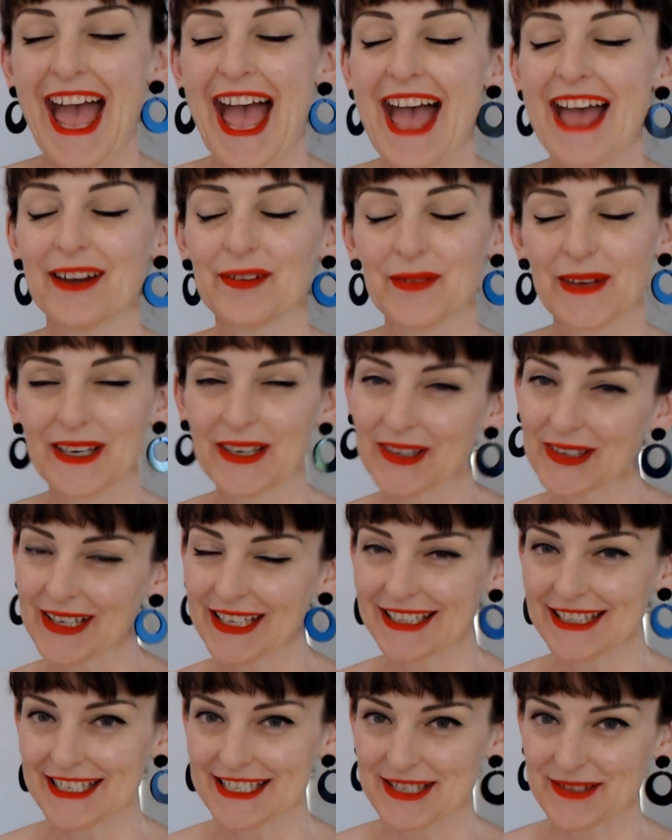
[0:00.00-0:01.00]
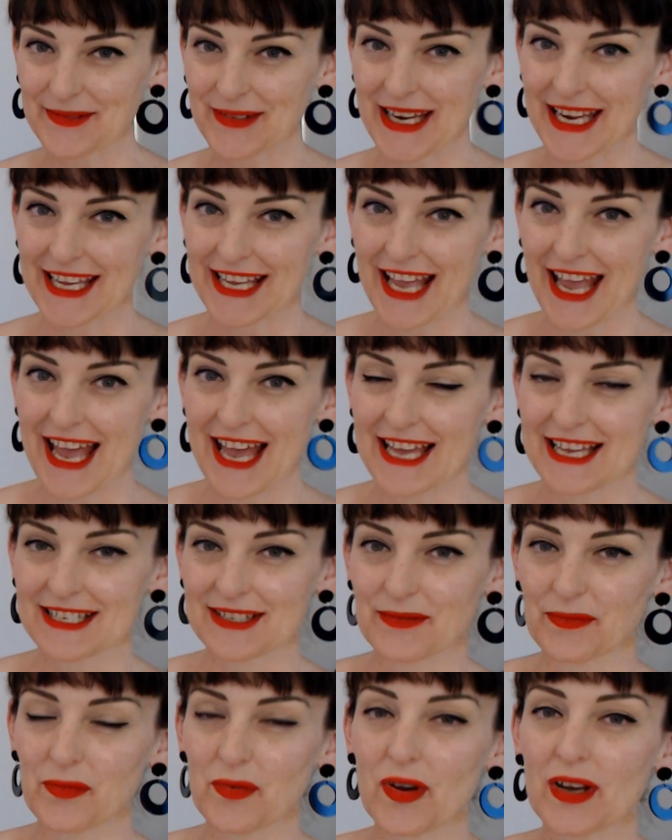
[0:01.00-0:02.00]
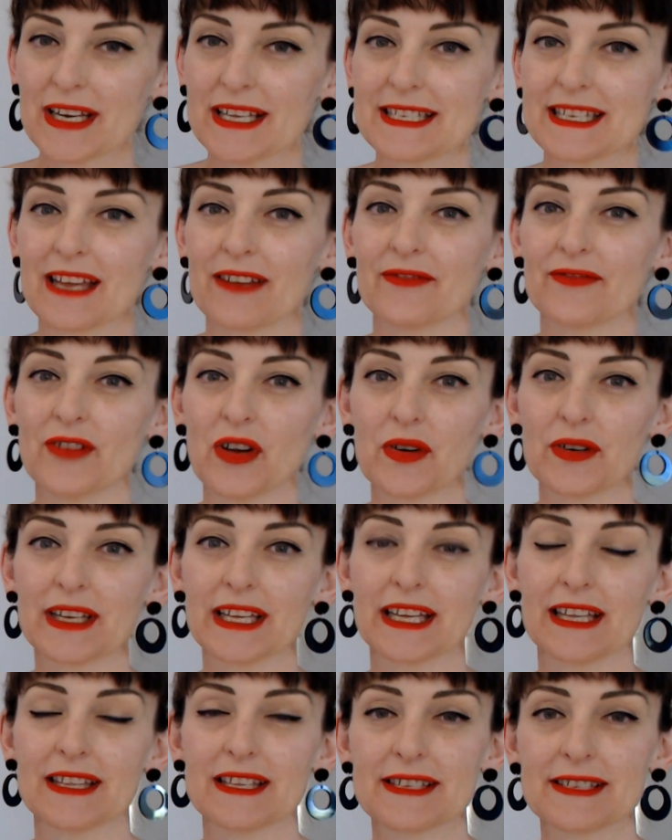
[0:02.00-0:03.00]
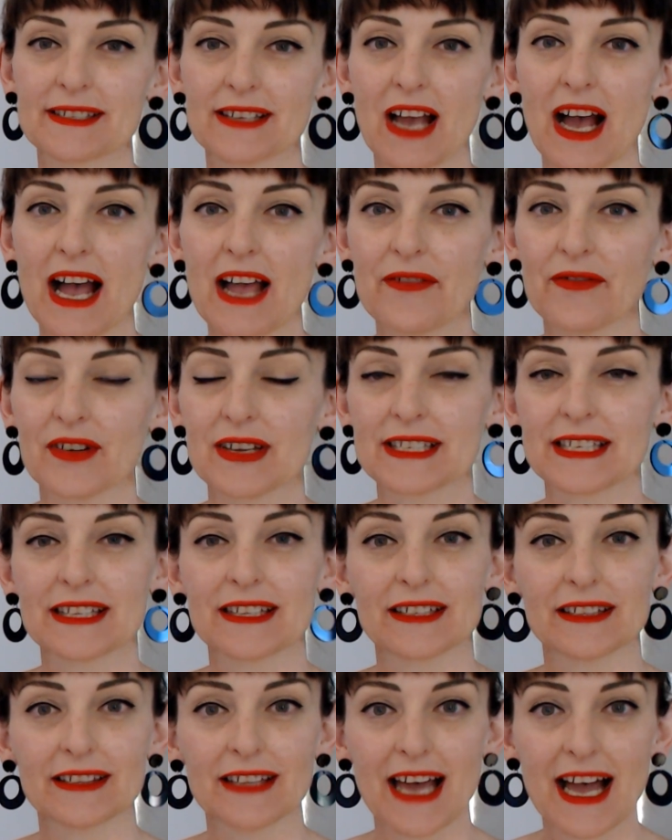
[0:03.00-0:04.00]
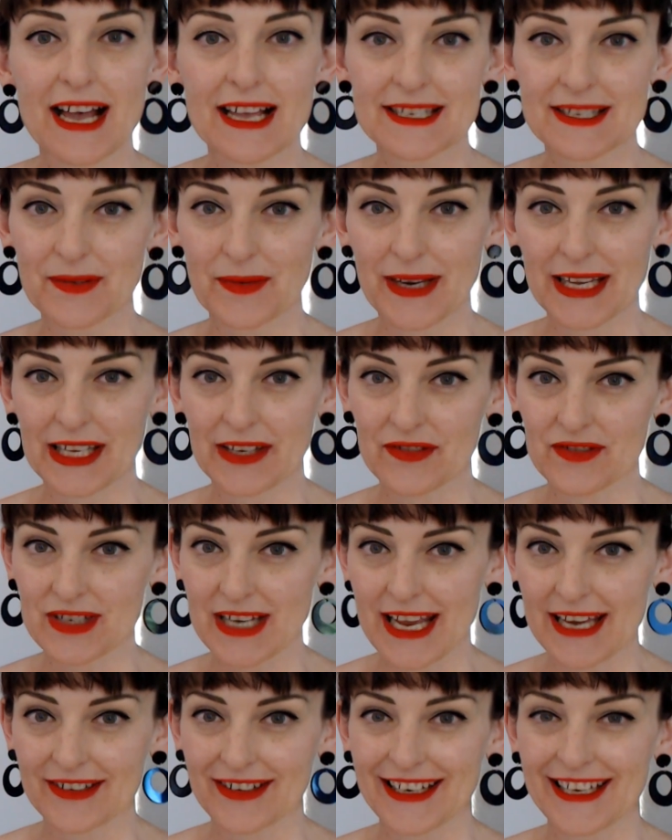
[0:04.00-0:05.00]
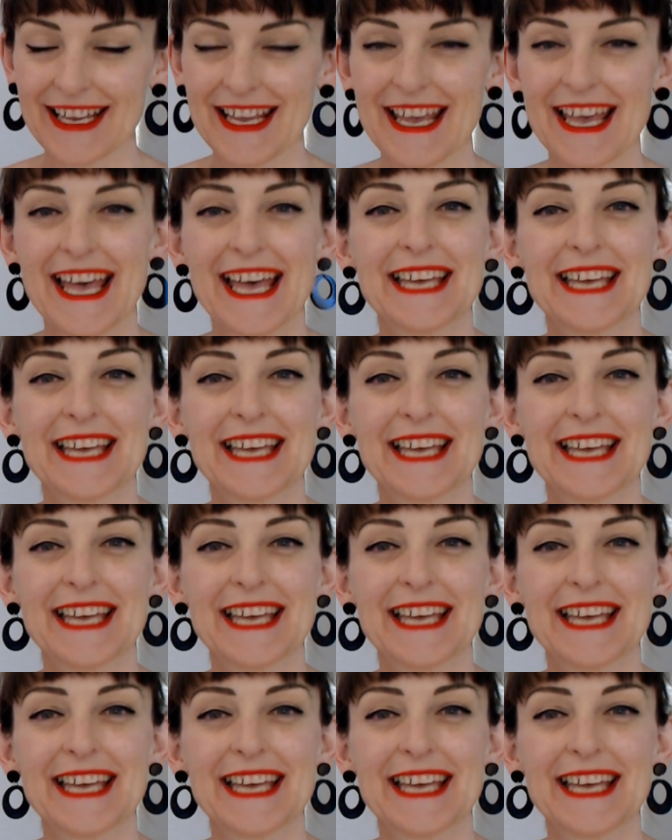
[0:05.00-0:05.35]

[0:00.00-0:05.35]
And we're looking this week at what is unfolding in the sky for us in the last week of January,